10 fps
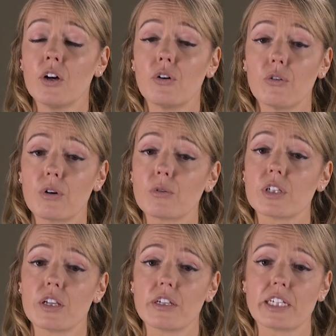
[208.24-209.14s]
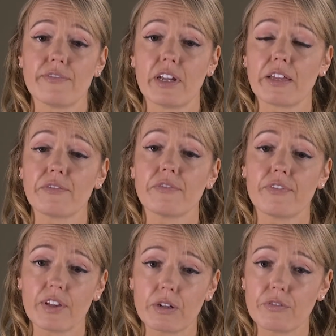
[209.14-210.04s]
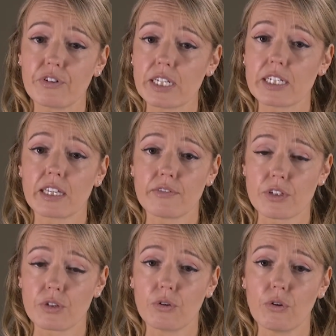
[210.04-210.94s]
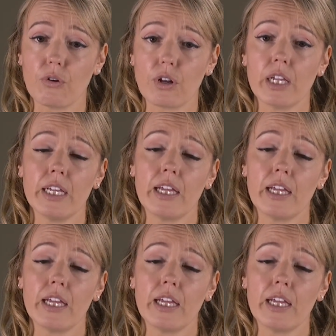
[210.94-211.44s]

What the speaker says: Or alternatively, feel free to give us a call,